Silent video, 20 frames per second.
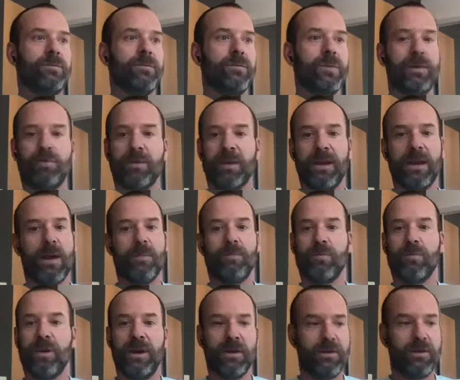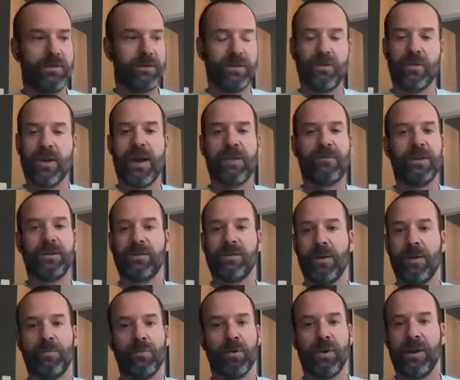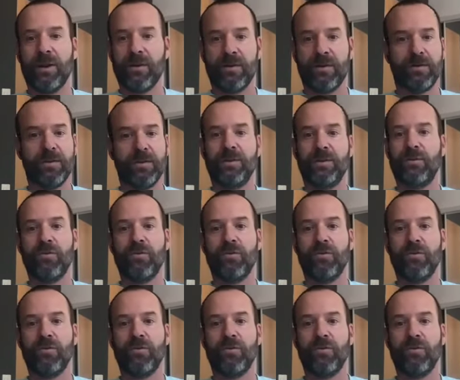replay operators and the graphics operators and the